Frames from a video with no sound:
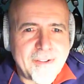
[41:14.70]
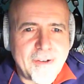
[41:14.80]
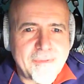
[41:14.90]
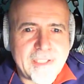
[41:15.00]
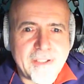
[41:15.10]

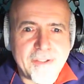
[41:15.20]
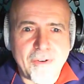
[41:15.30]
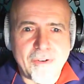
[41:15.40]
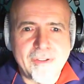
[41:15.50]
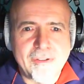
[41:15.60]
always a
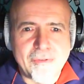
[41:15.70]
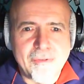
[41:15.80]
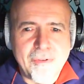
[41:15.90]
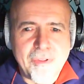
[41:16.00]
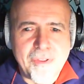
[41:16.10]
certain
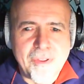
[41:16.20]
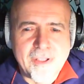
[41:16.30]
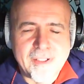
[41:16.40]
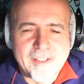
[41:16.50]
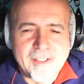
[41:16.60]
truth.
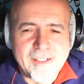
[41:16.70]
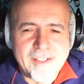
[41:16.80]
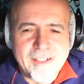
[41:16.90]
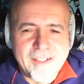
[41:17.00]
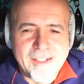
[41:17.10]
Mm-hmm. And